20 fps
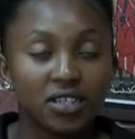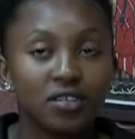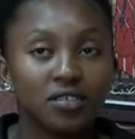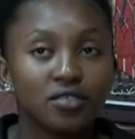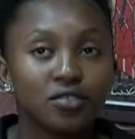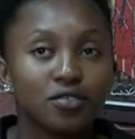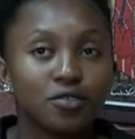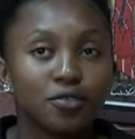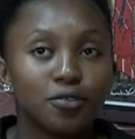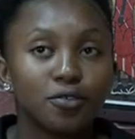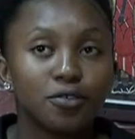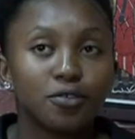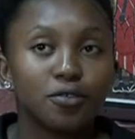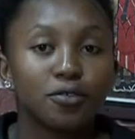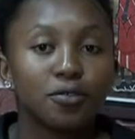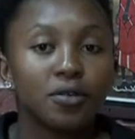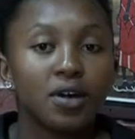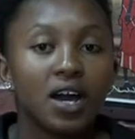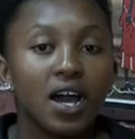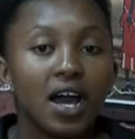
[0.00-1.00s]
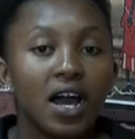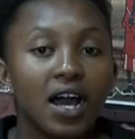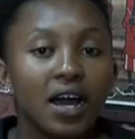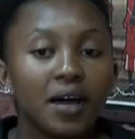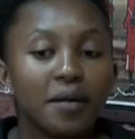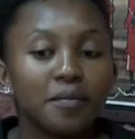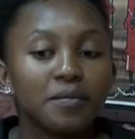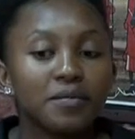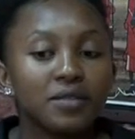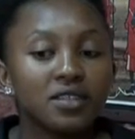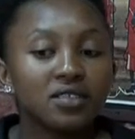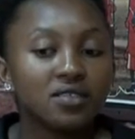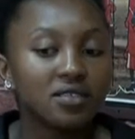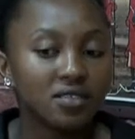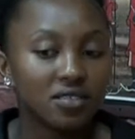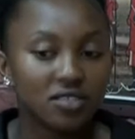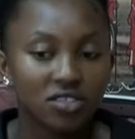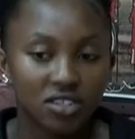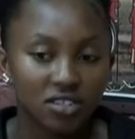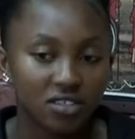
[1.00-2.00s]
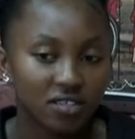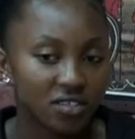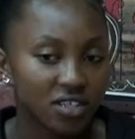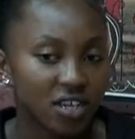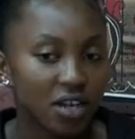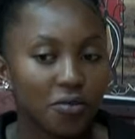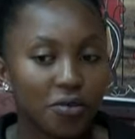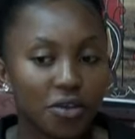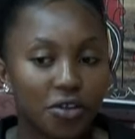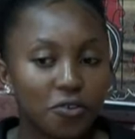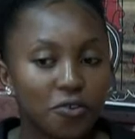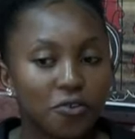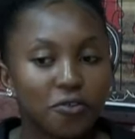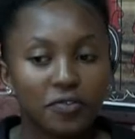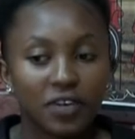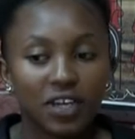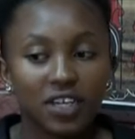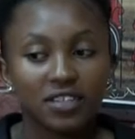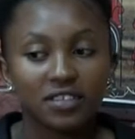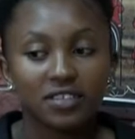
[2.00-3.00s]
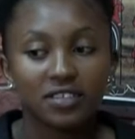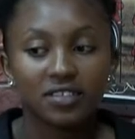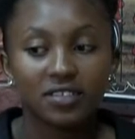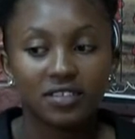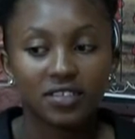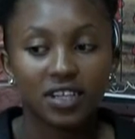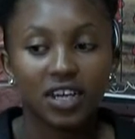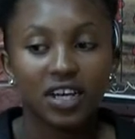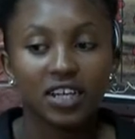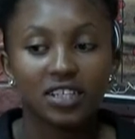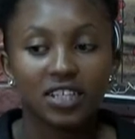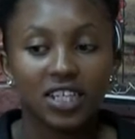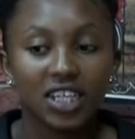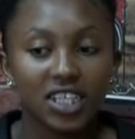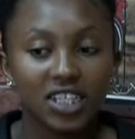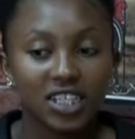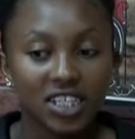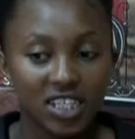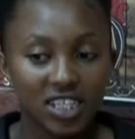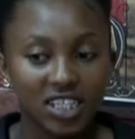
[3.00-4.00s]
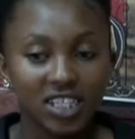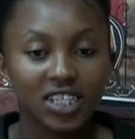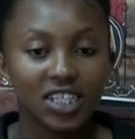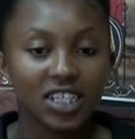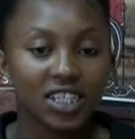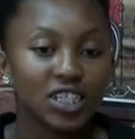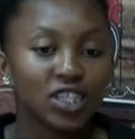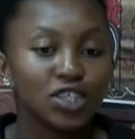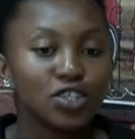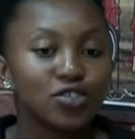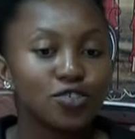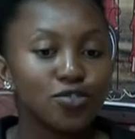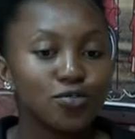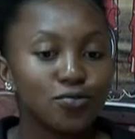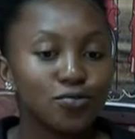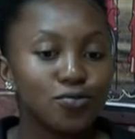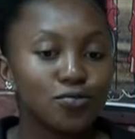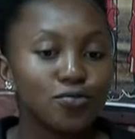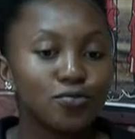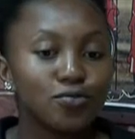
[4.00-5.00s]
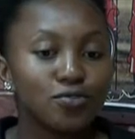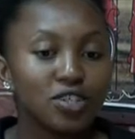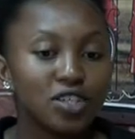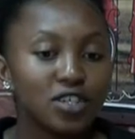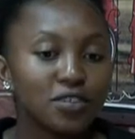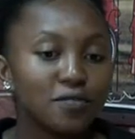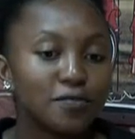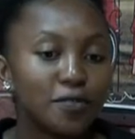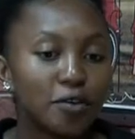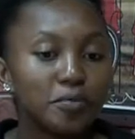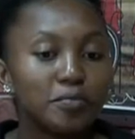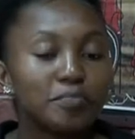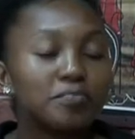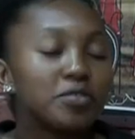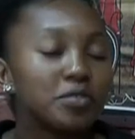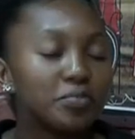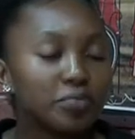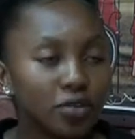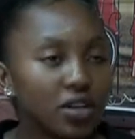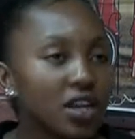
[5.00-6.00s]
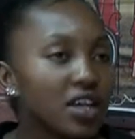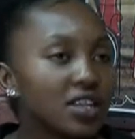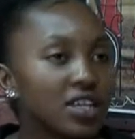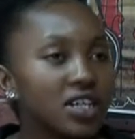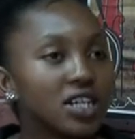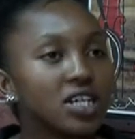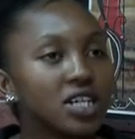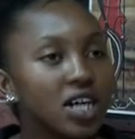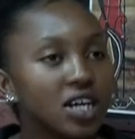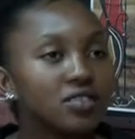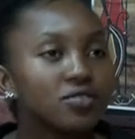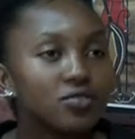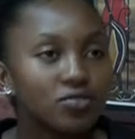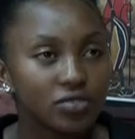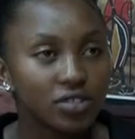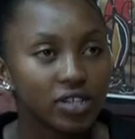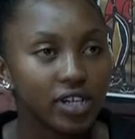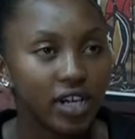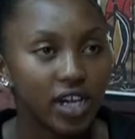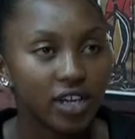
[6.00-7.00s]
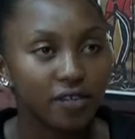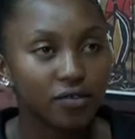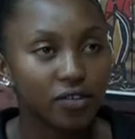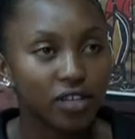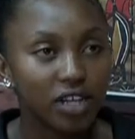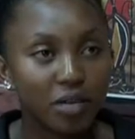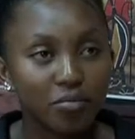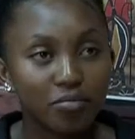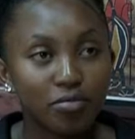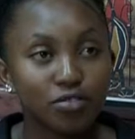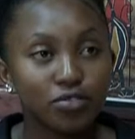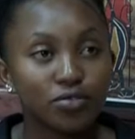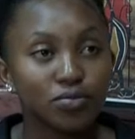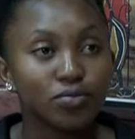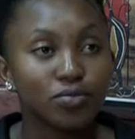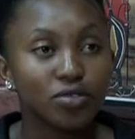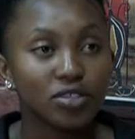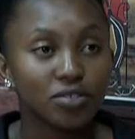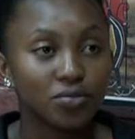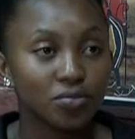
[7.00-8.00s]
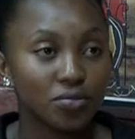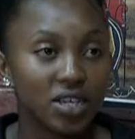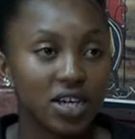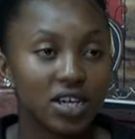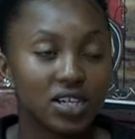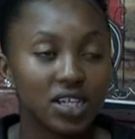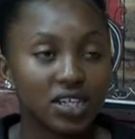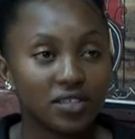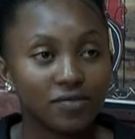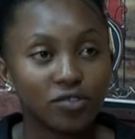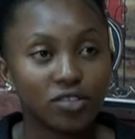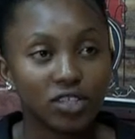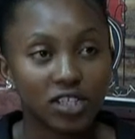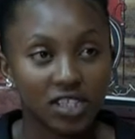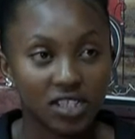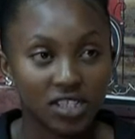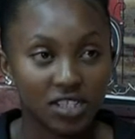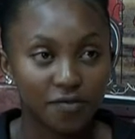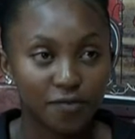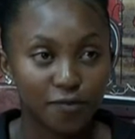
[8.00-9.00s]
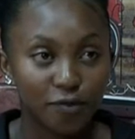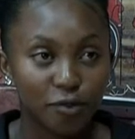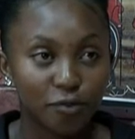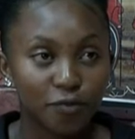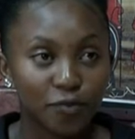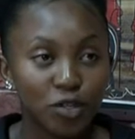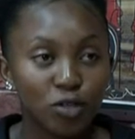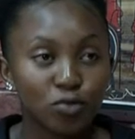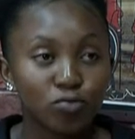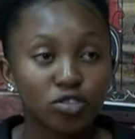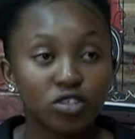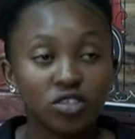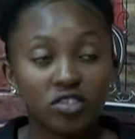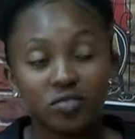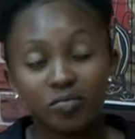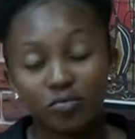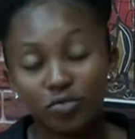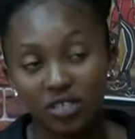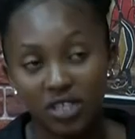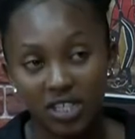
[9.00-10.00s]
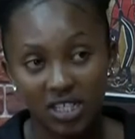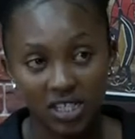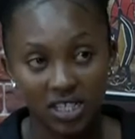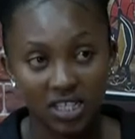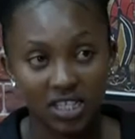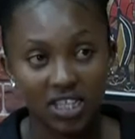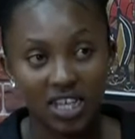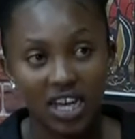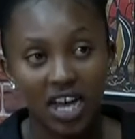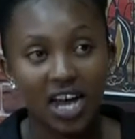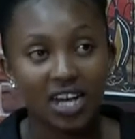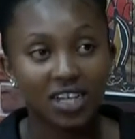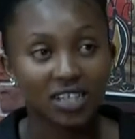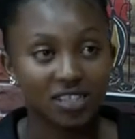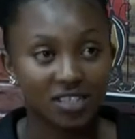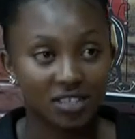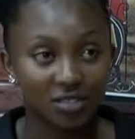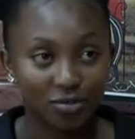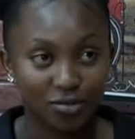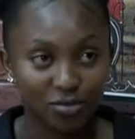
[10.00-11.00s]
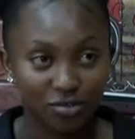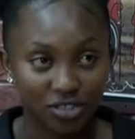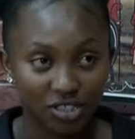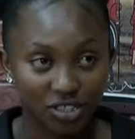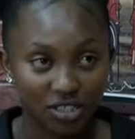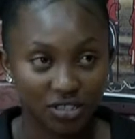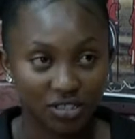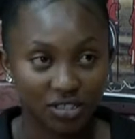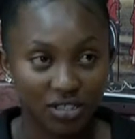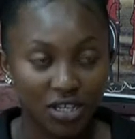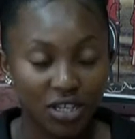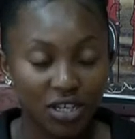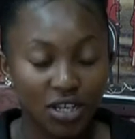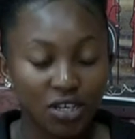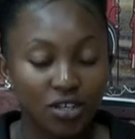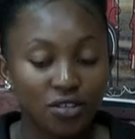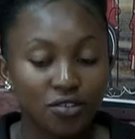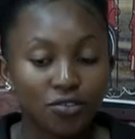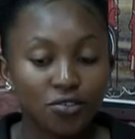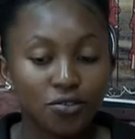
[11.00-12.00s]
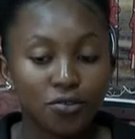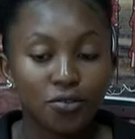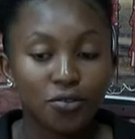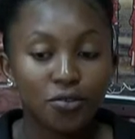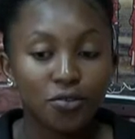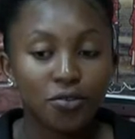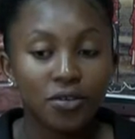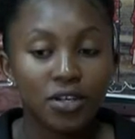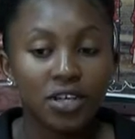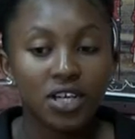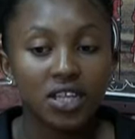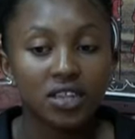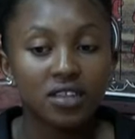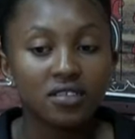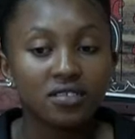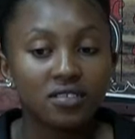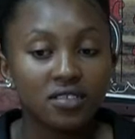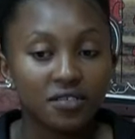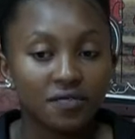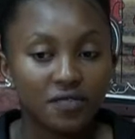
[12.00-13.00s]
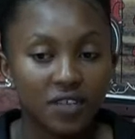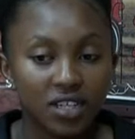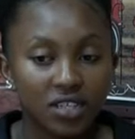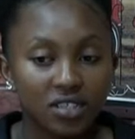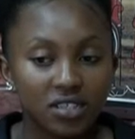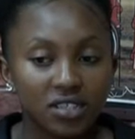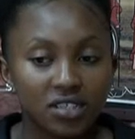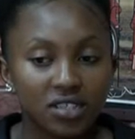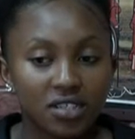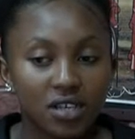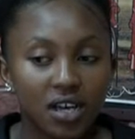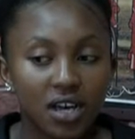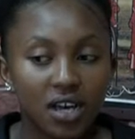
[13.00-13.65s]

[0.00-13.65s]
So this is just a way of us getting to inform people at the grassroots level about what we are advocating for, which is protecting the Arctic Ocean. So this event,